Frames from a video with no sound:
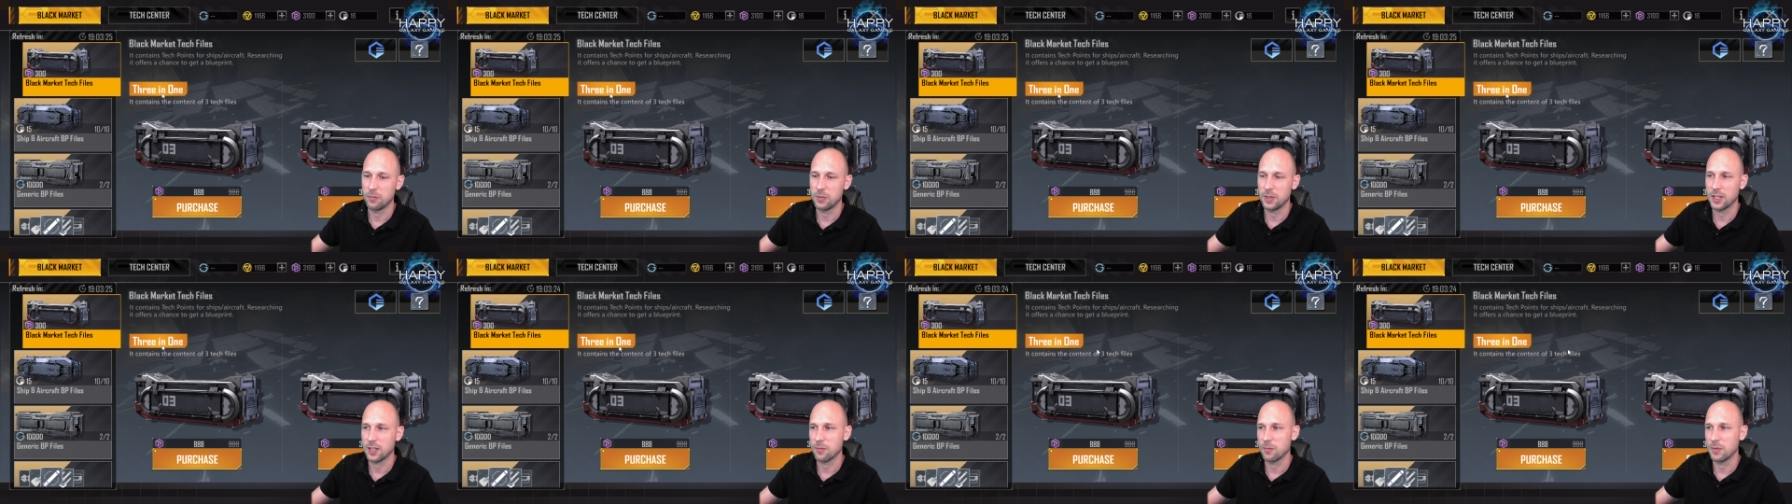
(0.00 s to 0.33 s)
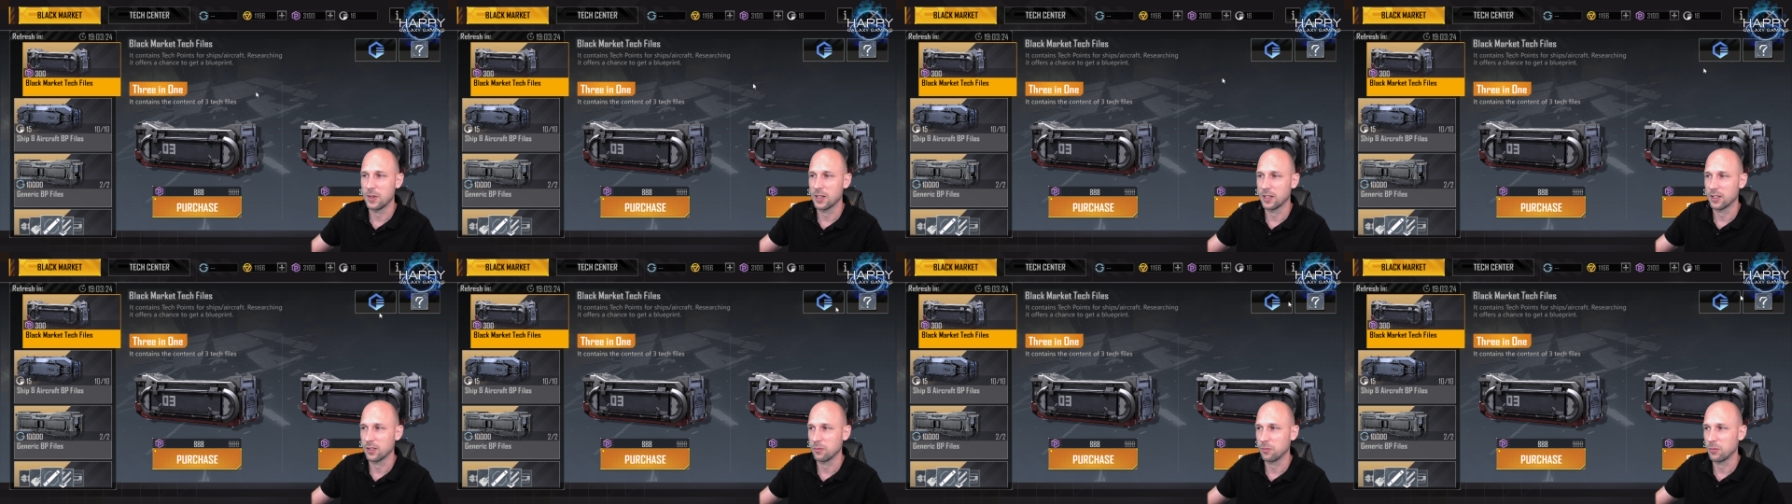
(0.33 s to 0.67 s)
black
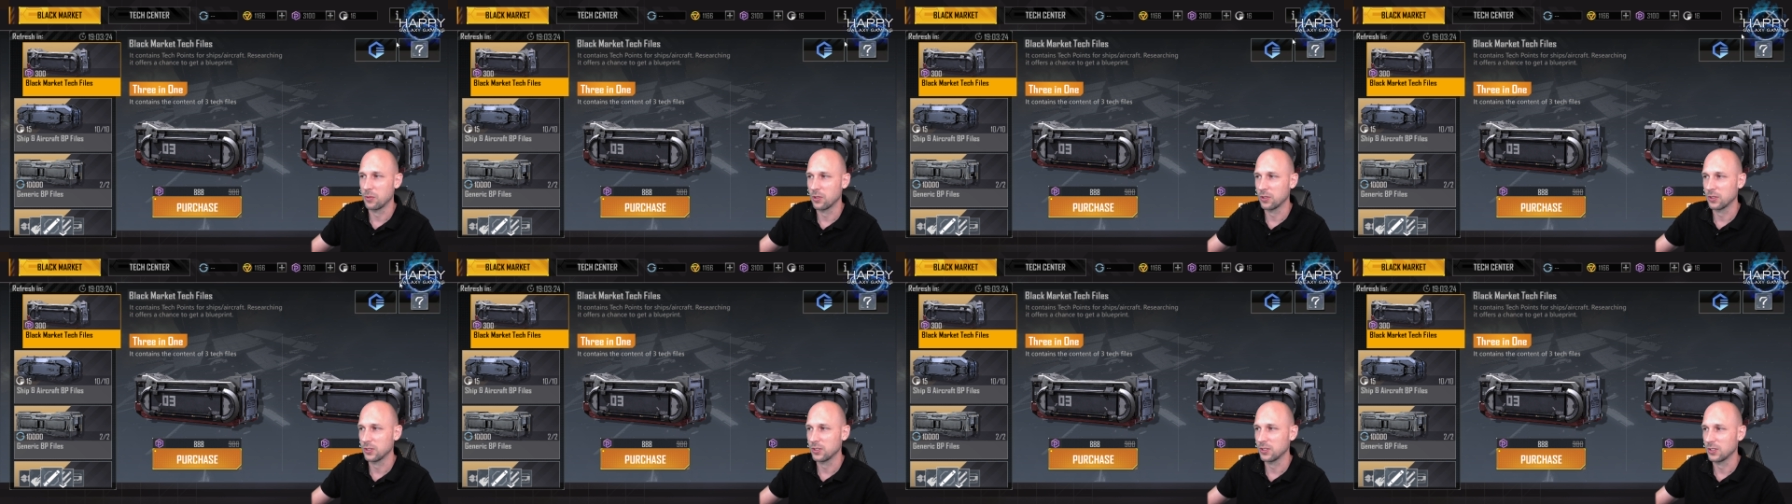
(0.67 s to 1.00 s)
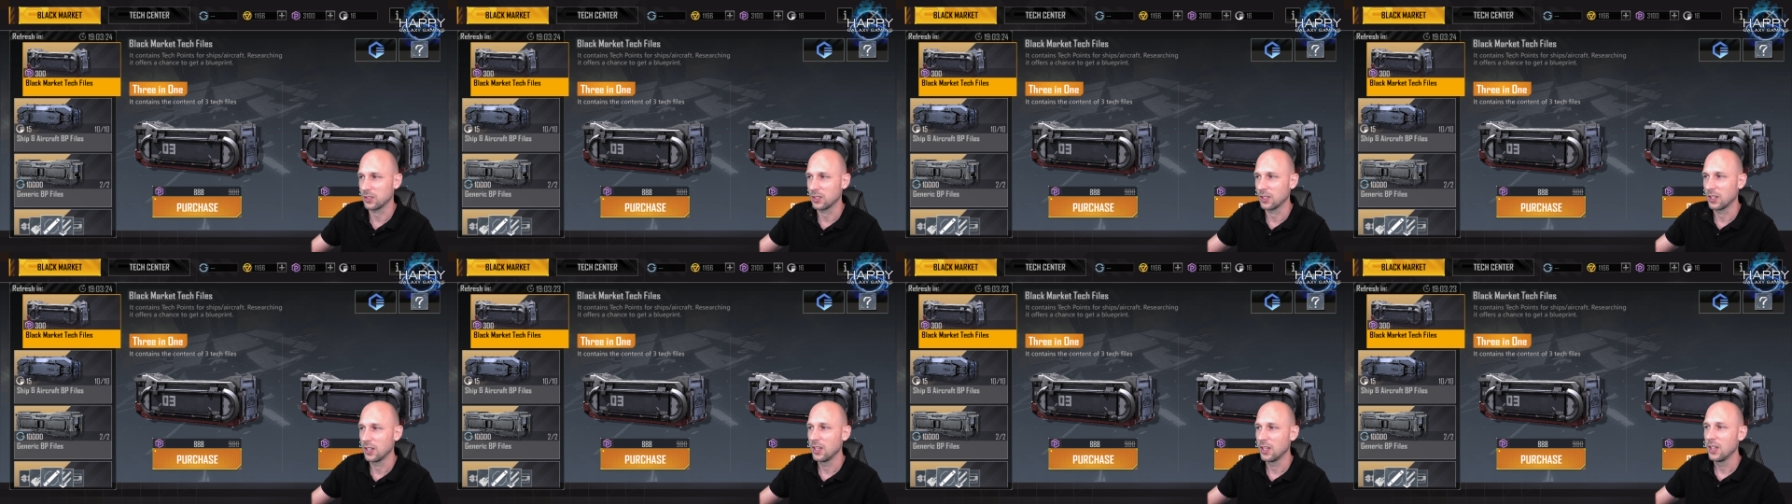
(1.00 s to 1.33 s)
market
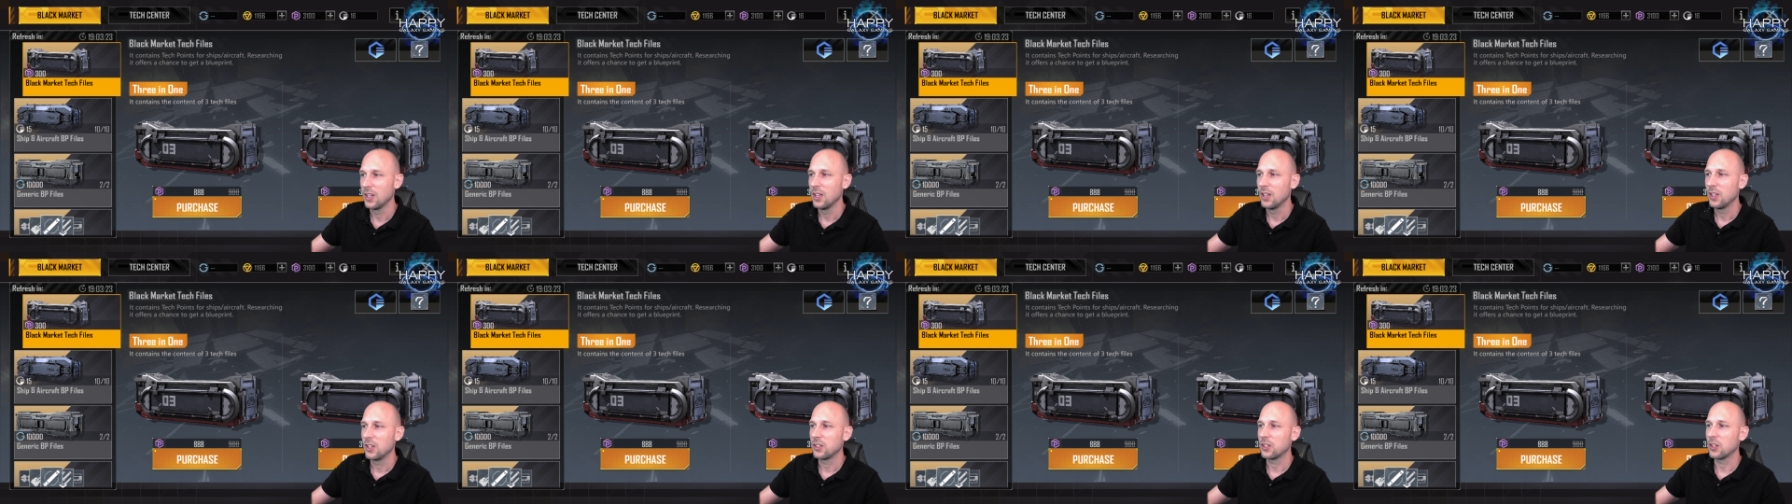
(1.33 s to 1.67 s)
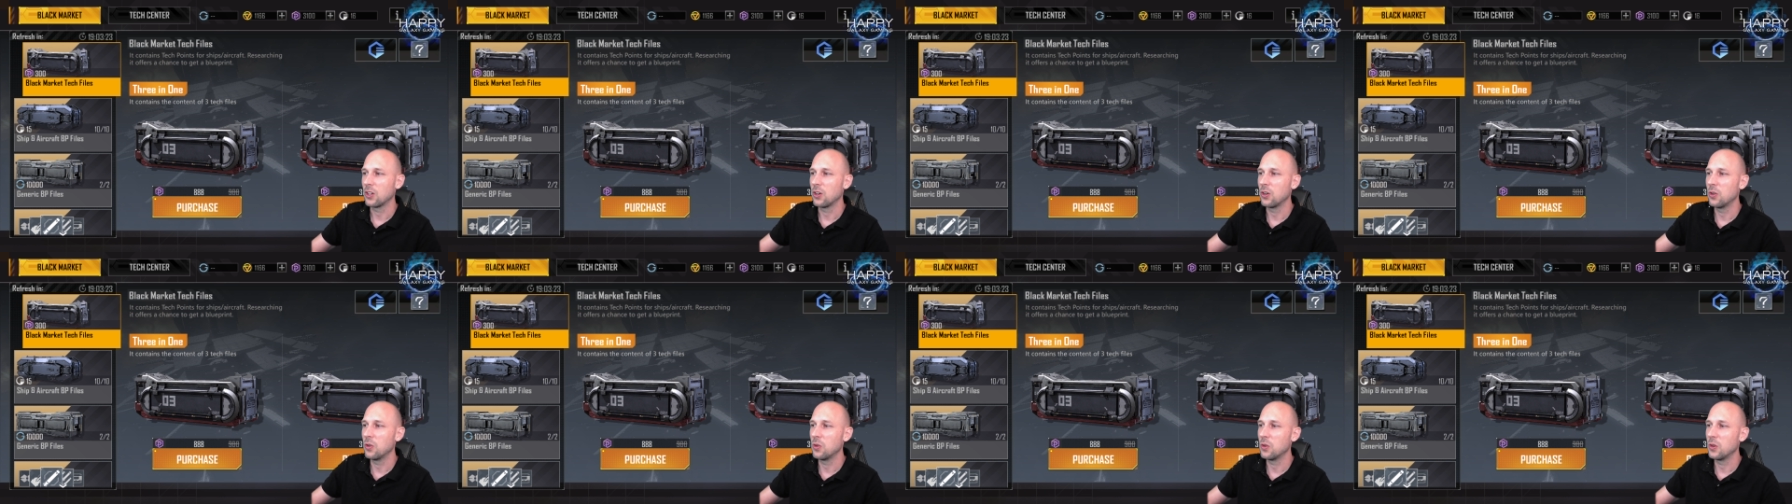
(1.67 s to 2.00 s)
boxes.
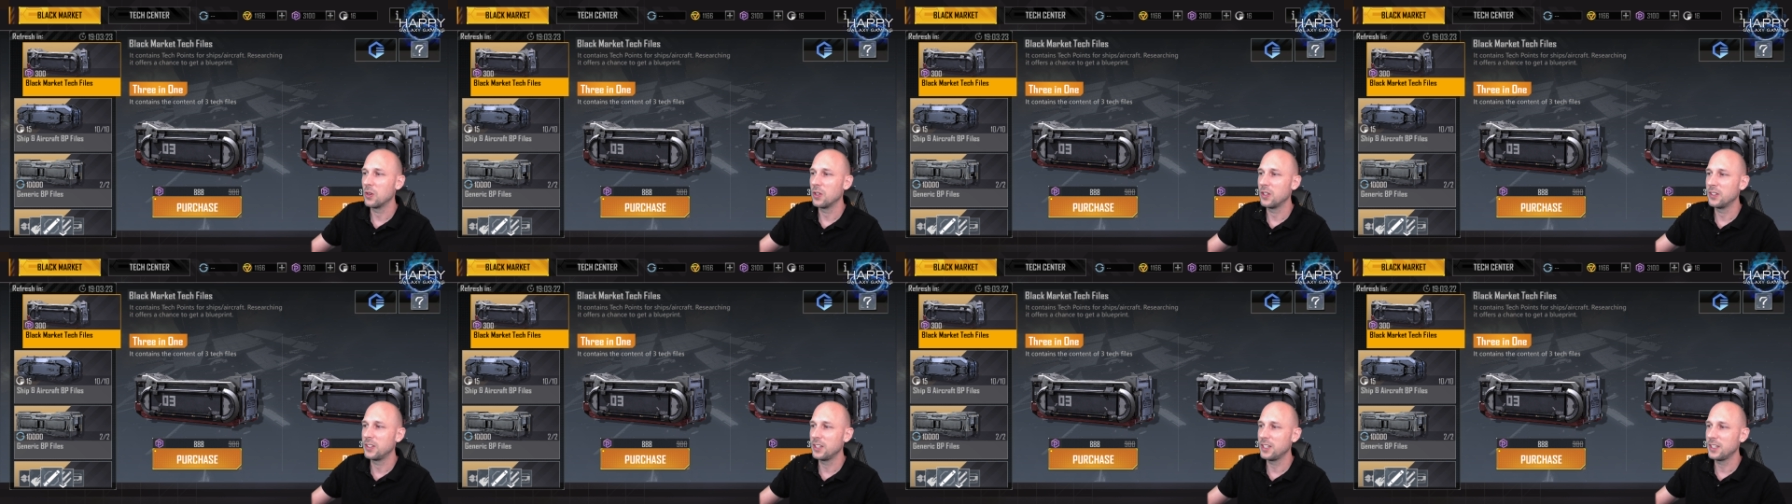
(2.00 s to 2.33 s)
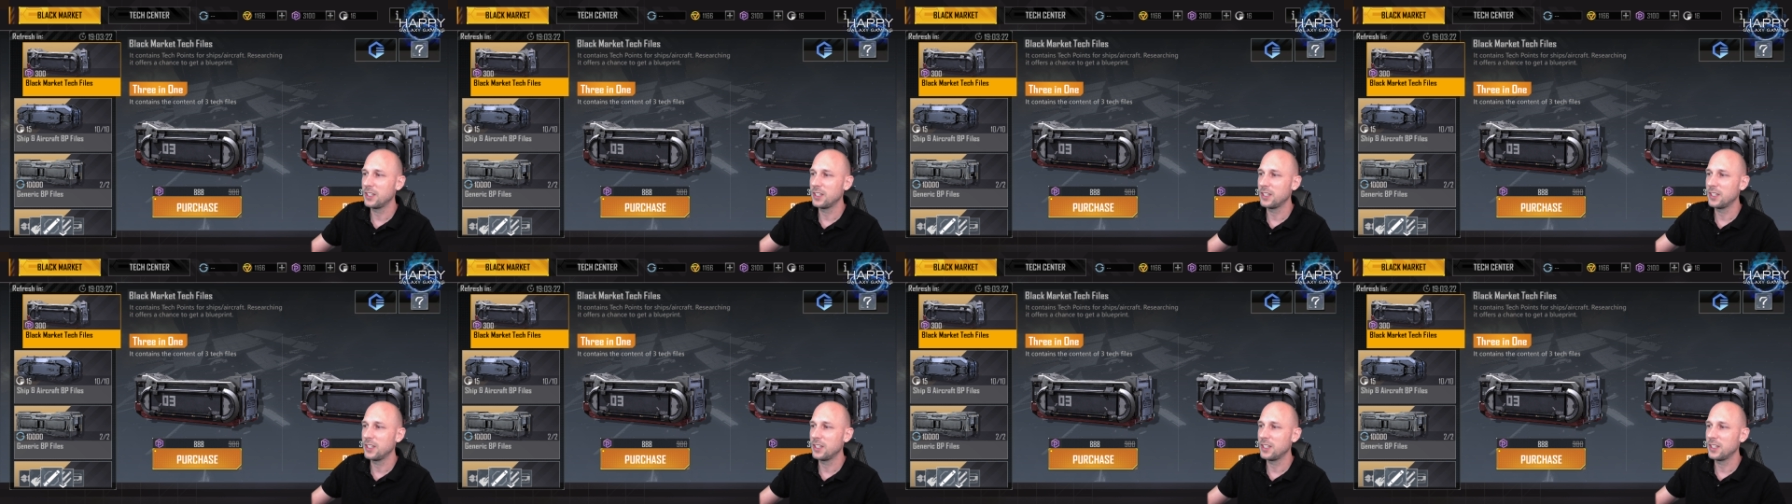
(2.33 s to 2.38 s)
So this